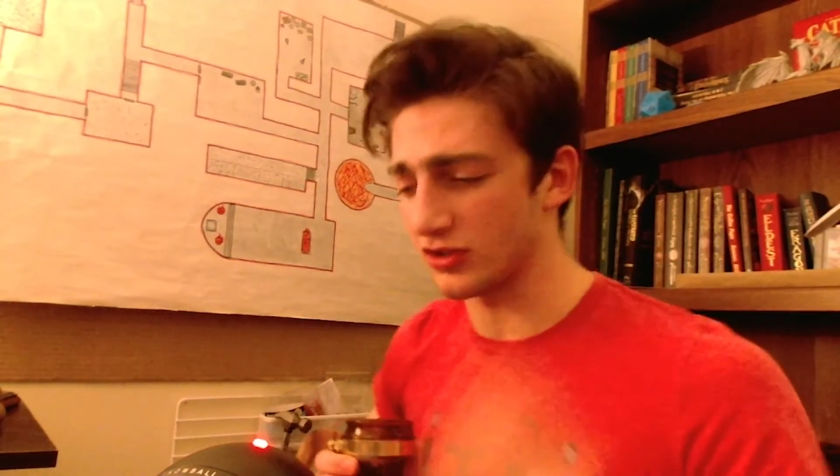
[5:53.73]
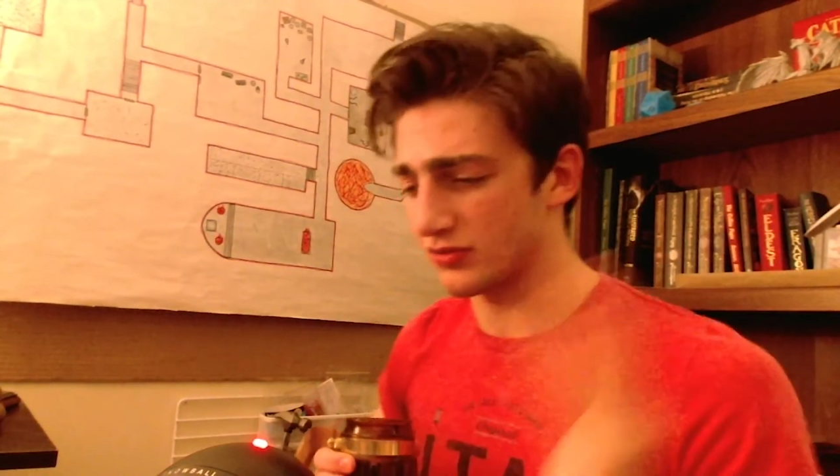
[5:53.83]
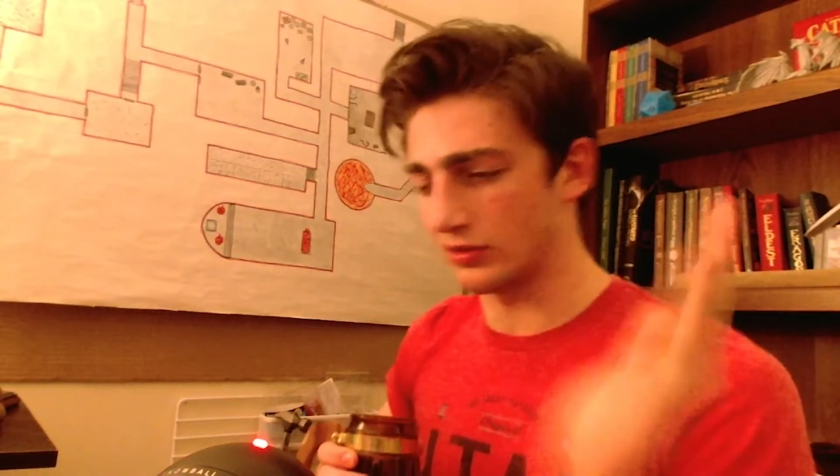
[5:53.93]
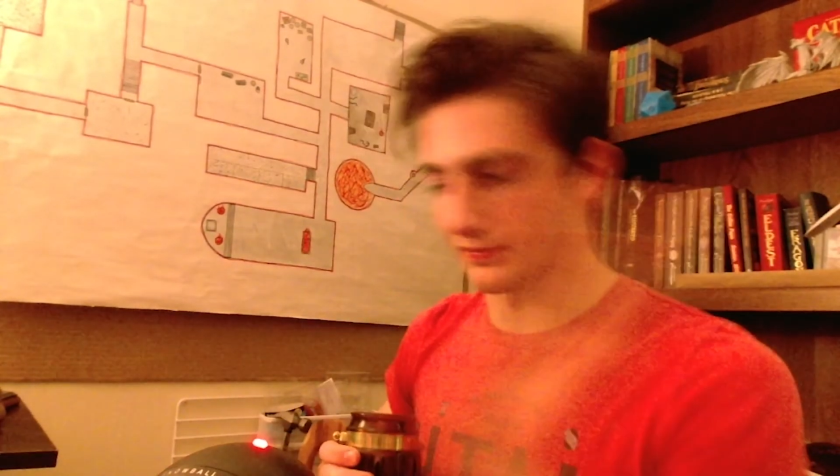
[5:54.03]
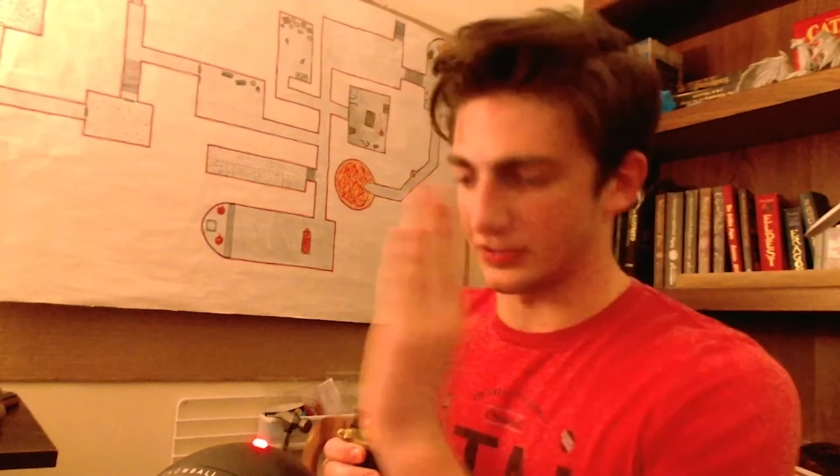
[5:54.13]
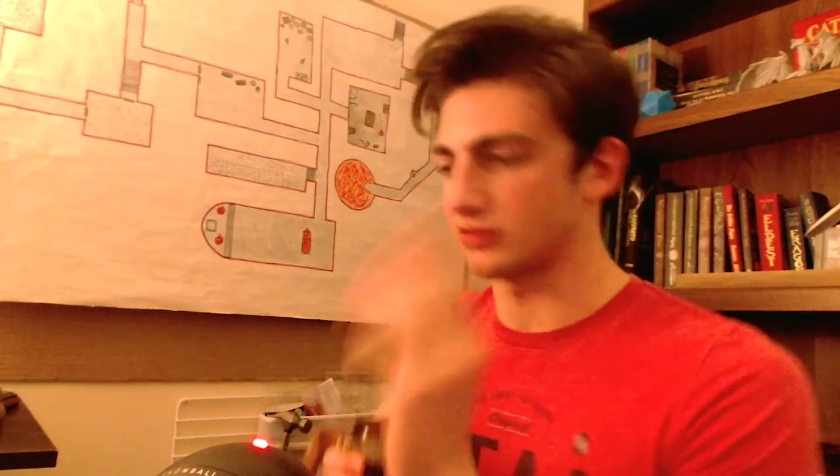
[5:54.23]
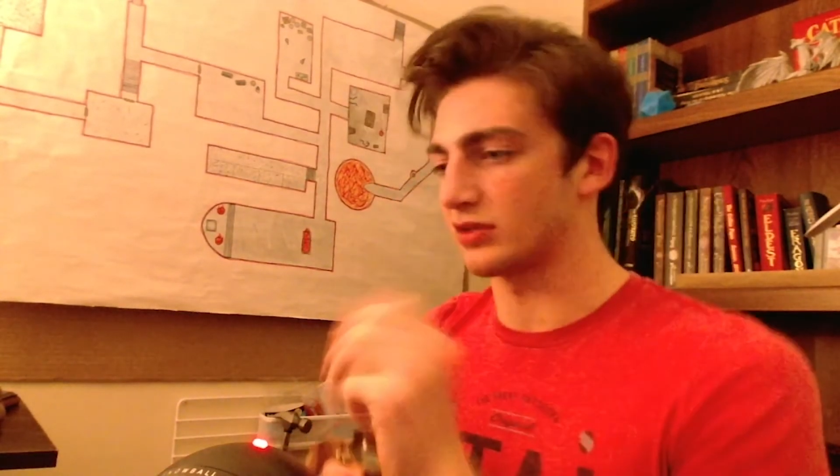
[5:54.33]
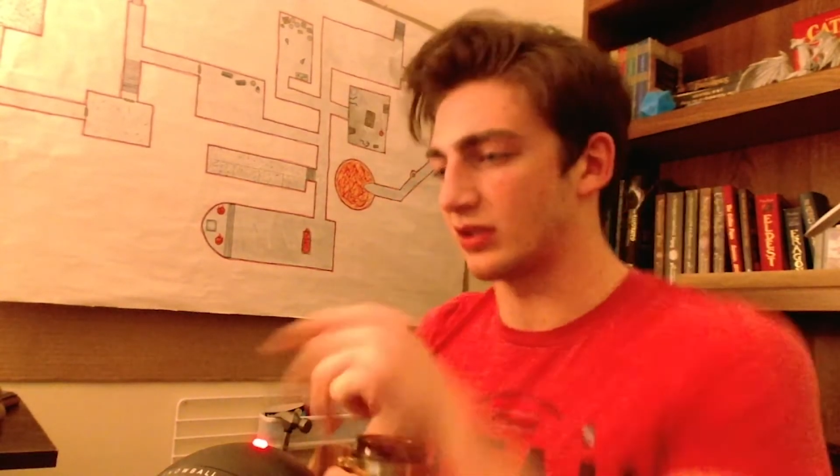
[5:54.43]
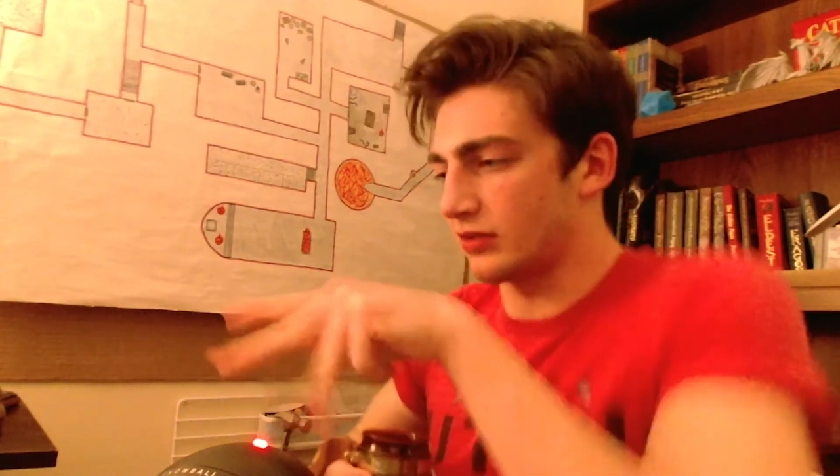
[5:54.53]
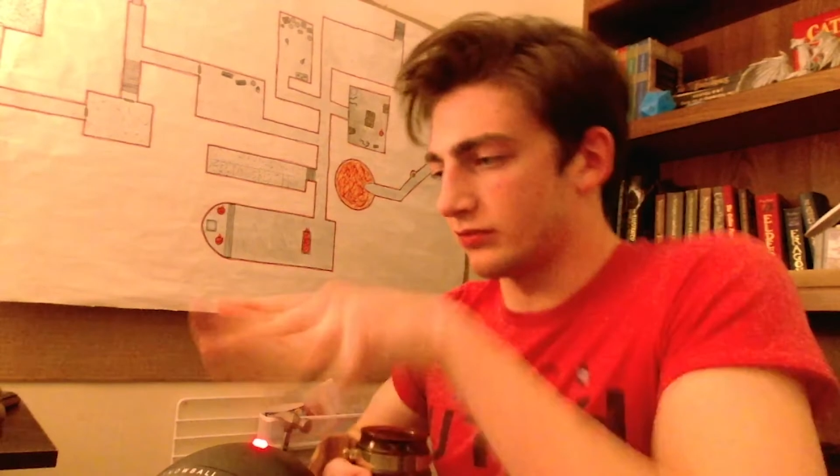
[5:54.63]
cut that
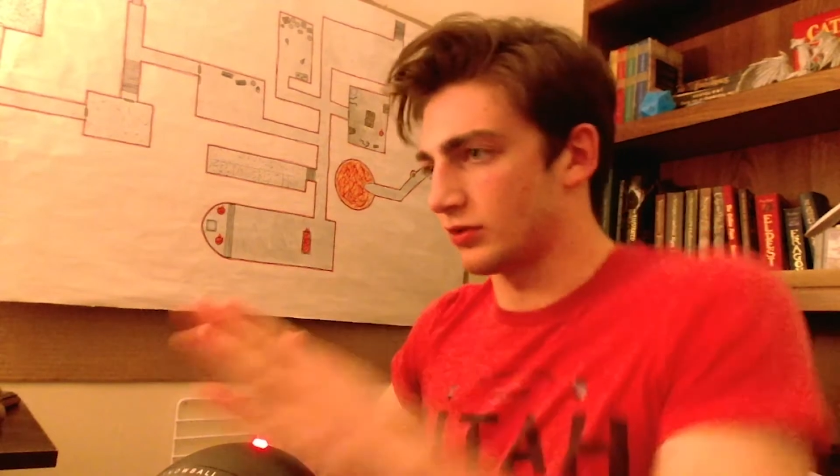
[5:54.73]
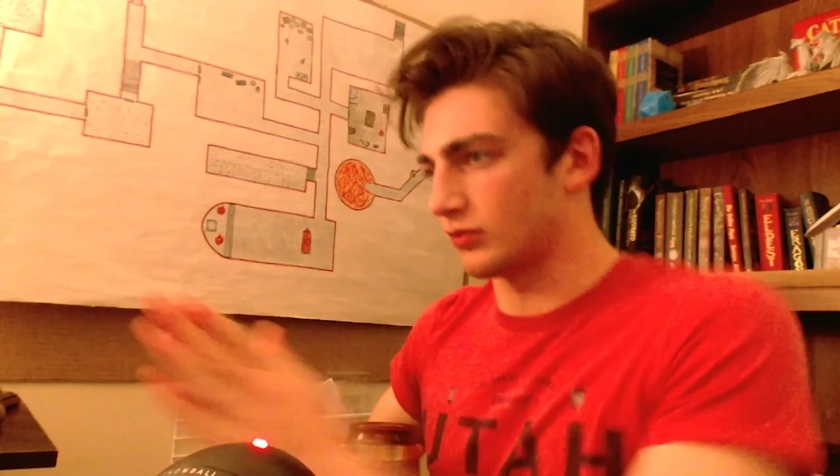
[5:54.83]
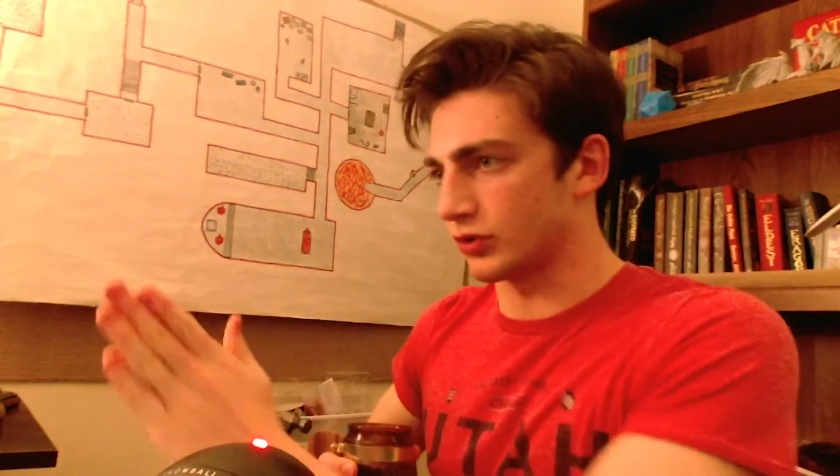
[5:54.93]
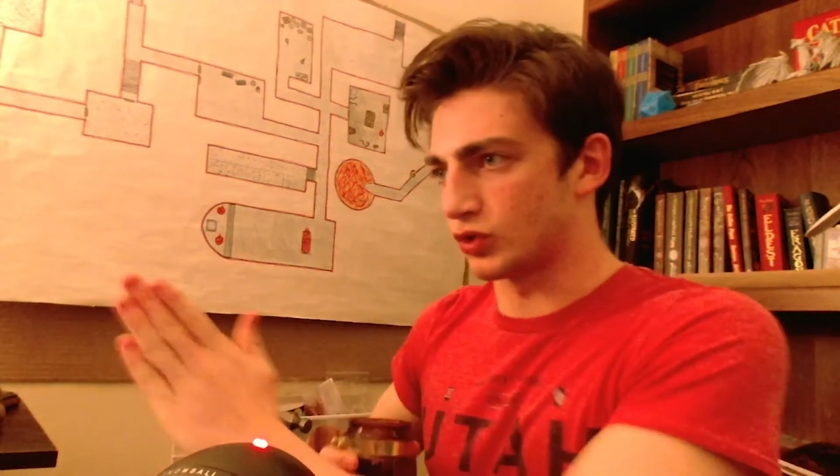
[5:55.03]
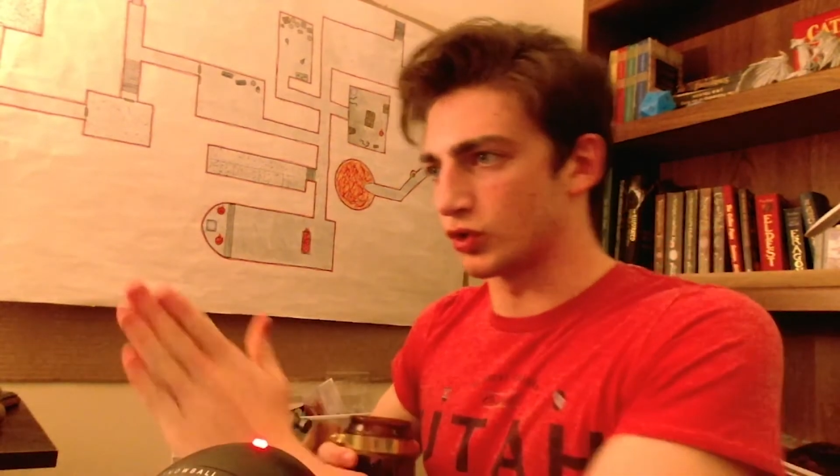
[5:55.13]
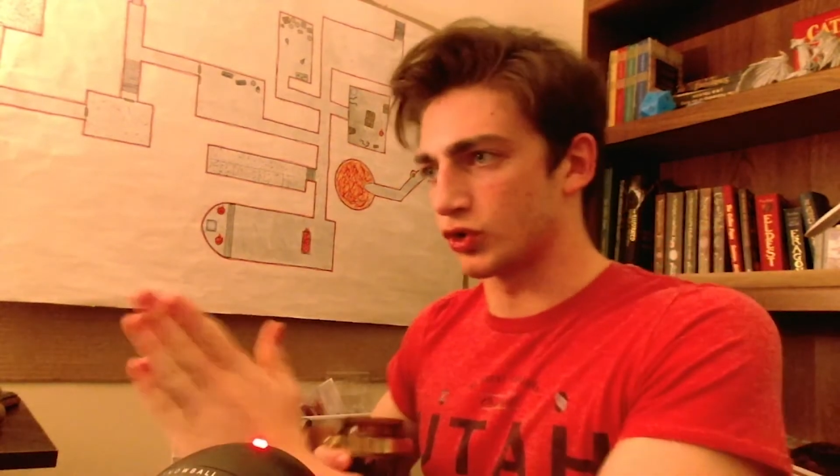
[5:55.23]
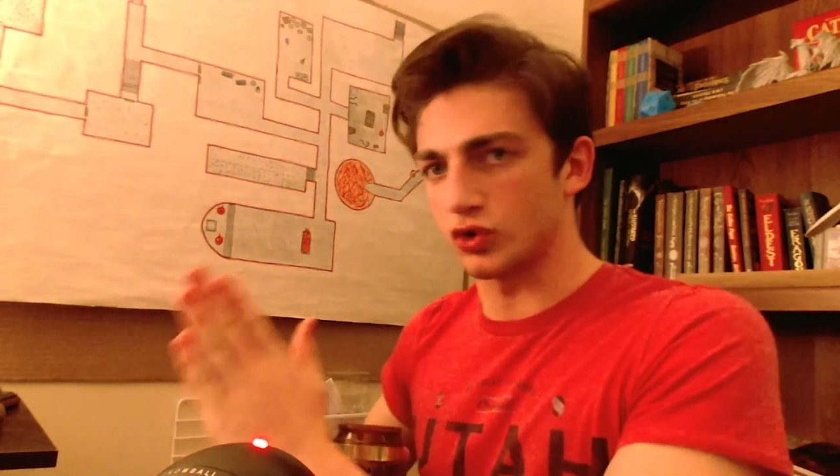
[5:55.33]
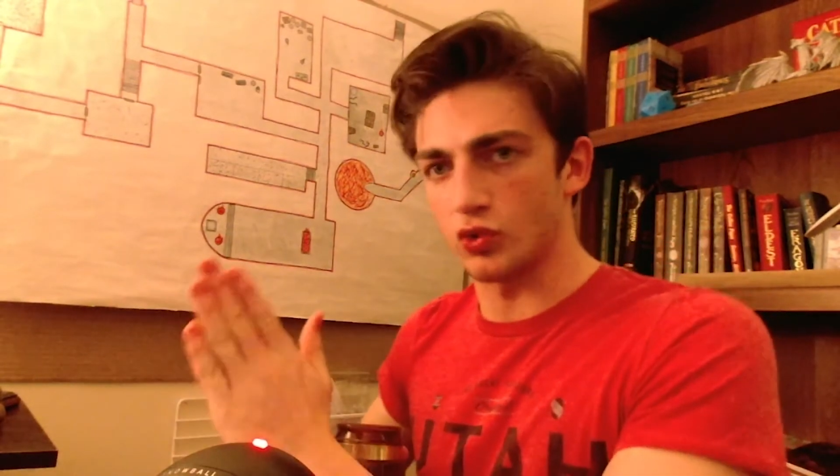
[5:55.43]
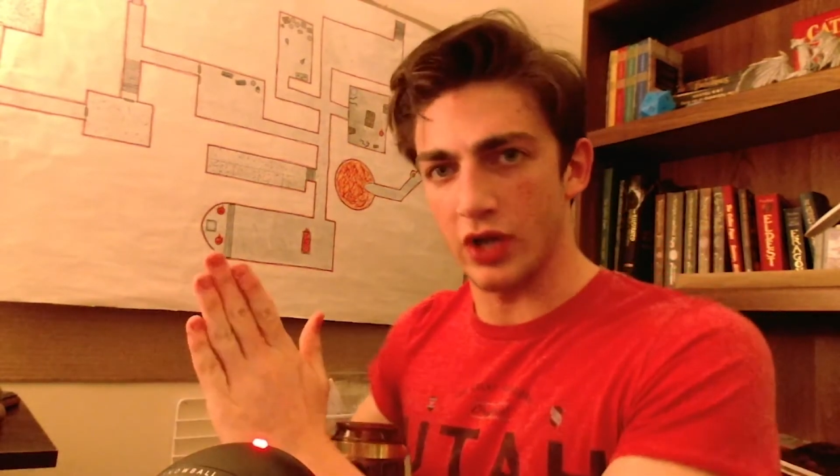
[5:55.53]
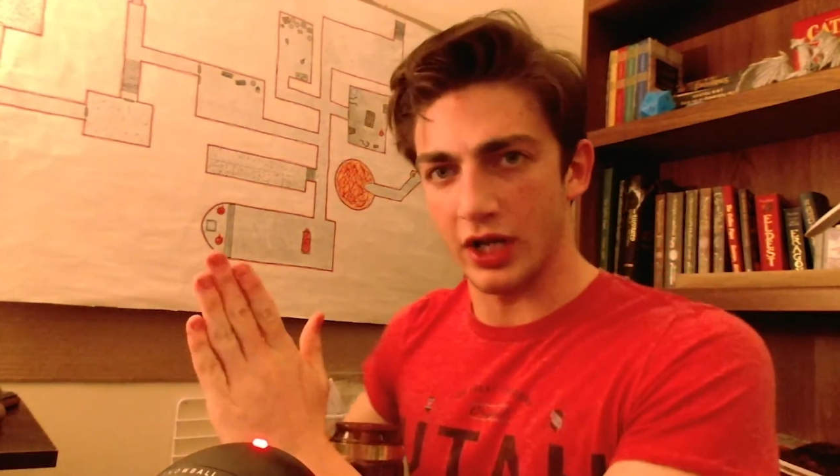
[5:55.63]
out, no, I'll just do
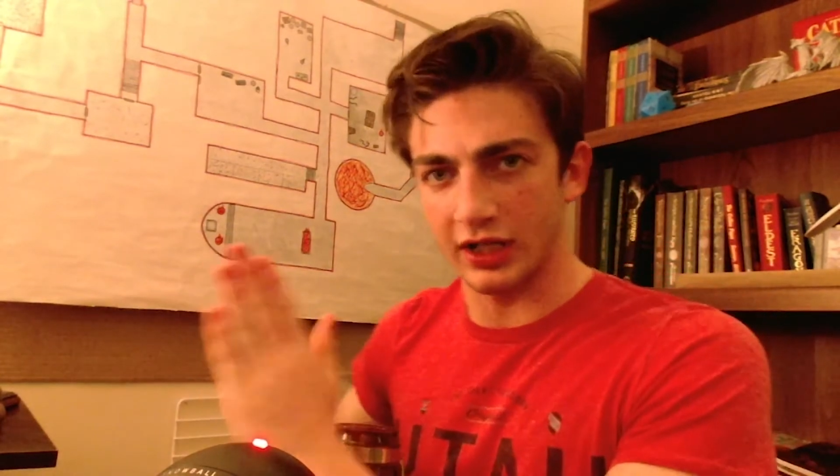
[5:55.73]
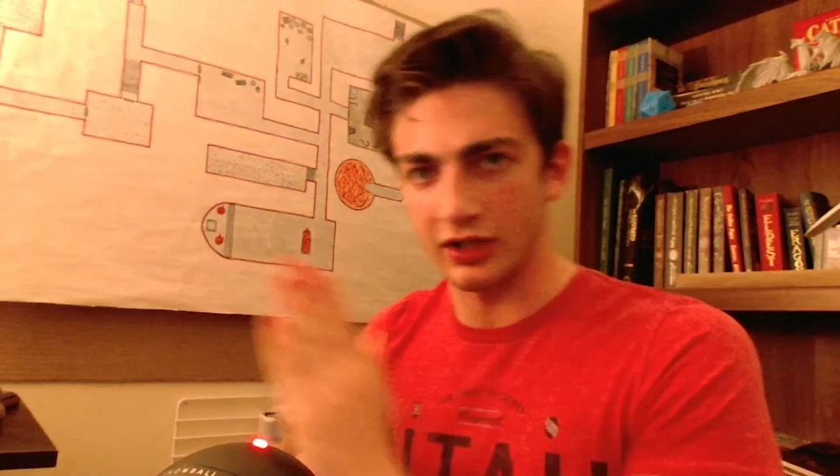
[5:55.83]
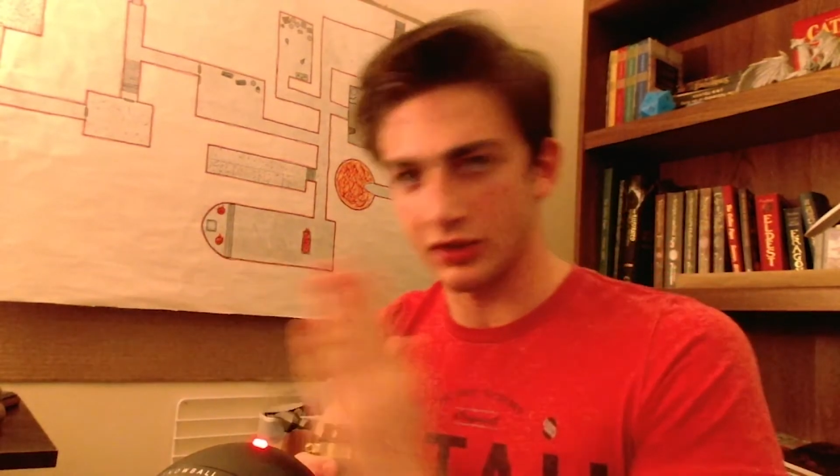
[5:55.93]
that again.